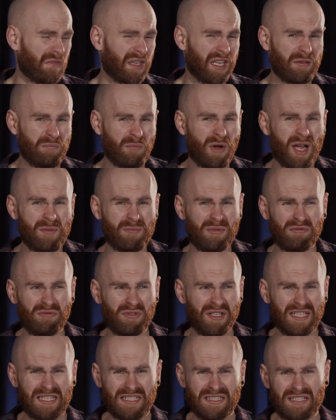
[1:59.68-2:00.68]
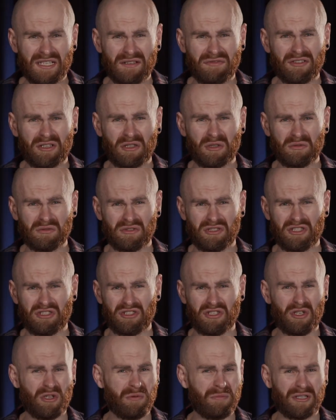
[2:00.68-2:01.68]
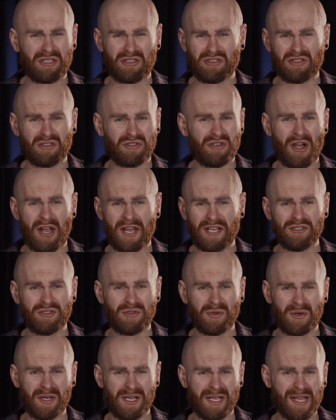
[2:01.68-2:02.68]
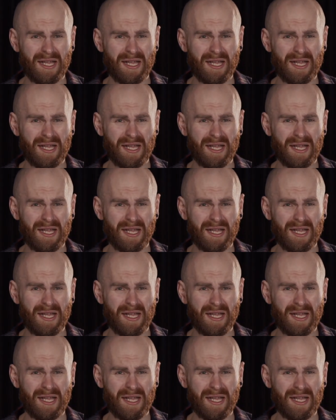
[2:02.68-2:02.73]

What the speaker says: It might be really difficult to chew because you're not enjoying